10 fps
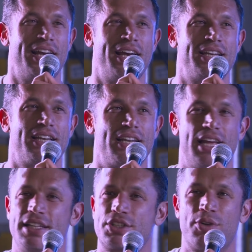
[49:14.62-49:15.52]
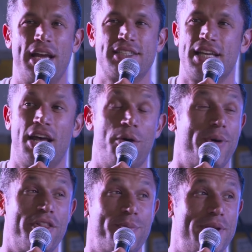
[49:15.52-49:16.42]
And it's great to
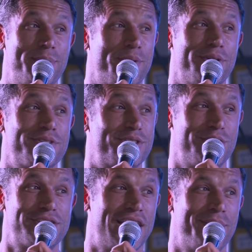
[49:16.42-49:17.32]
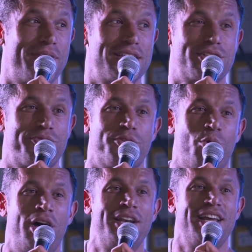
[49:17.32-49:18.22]
help other people do the same thing. So, for
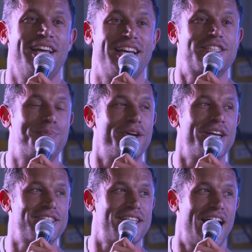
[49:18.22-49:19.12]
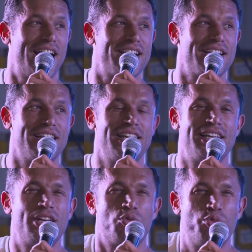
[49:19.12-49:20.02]
one, experience that
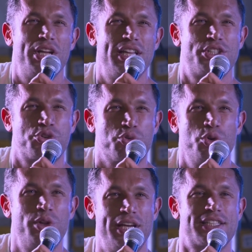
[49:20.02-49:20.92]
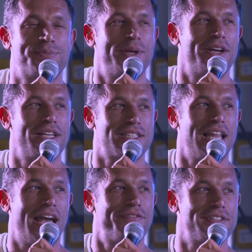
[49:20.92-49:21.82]
you know, really truly experience
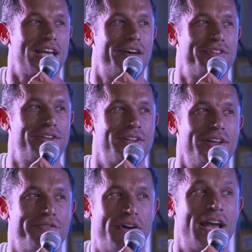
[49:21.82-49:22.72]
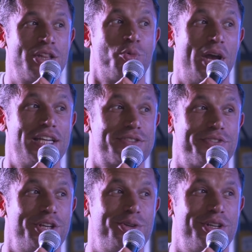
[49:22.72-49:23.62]
life as heaven. Find the ways
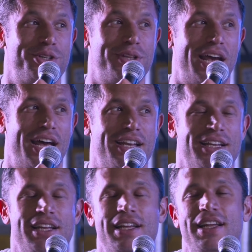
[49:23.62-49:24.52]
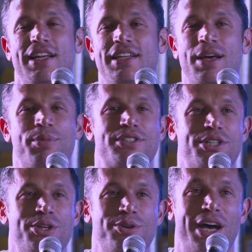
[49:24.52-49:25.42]
for you to do that. Number
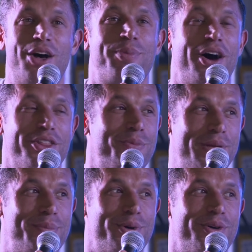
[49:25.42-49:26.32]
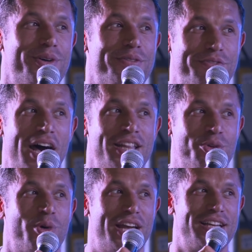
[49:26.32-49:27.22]
two, help other people find
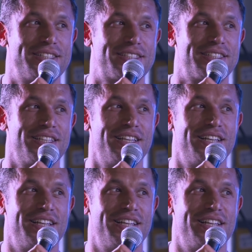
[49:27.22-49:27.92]
the ways